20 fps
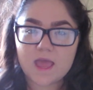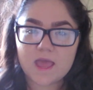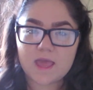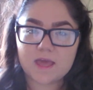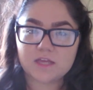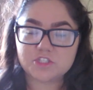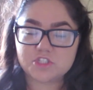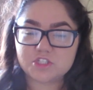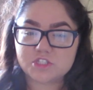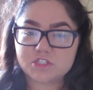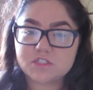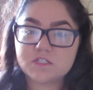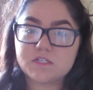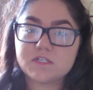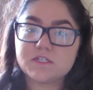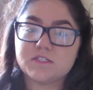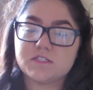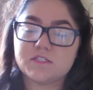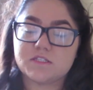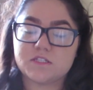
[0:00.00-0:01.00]
And just to
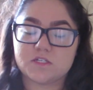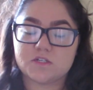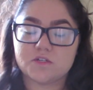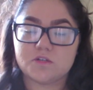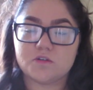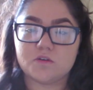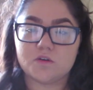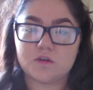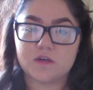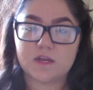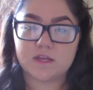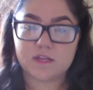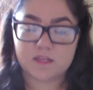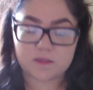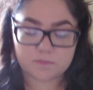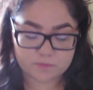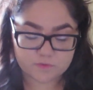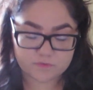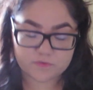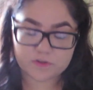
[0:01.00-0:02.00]
conceal any
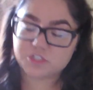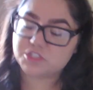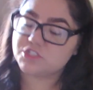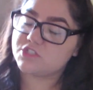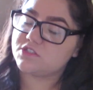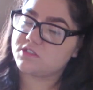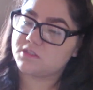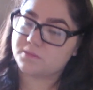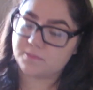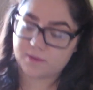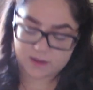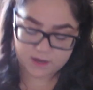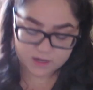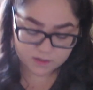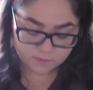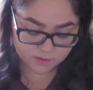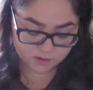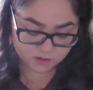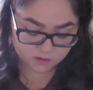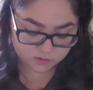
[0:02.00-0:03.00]
imperfections in my
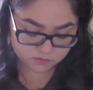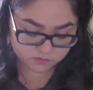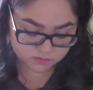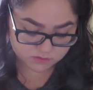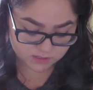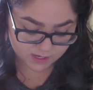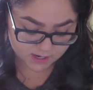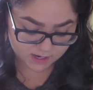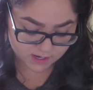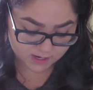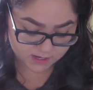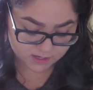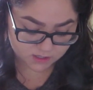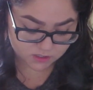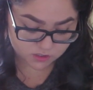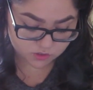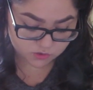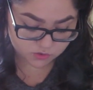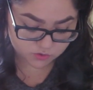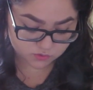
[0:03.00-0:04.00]
eyebrows, I
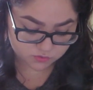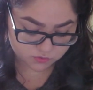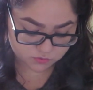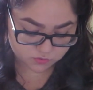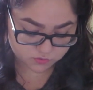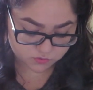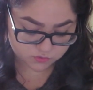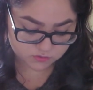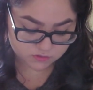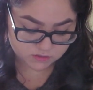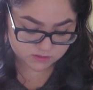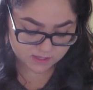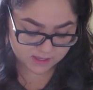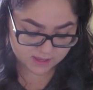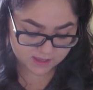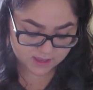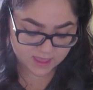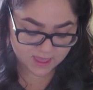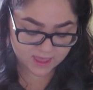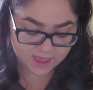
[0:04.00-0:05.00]
use
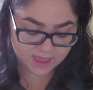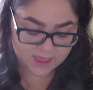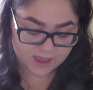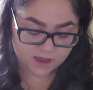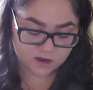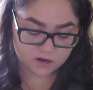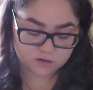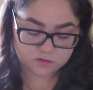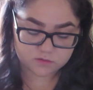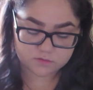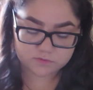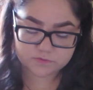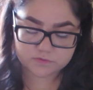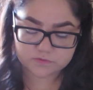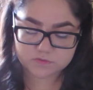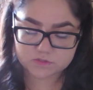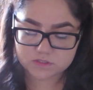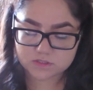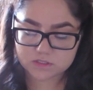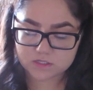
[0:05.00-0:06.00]

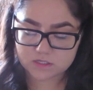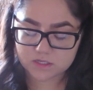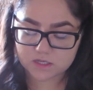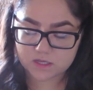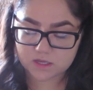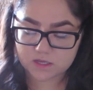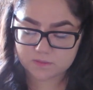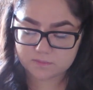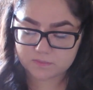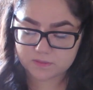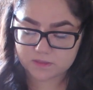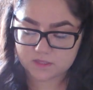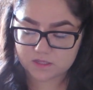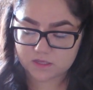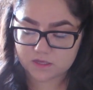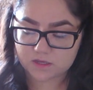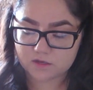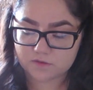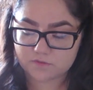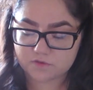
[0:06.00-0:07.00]
e.l.f.'s Complete
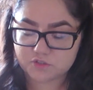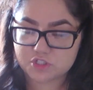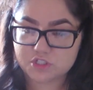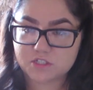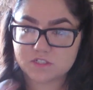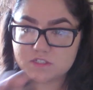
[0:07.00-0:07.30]
Coverage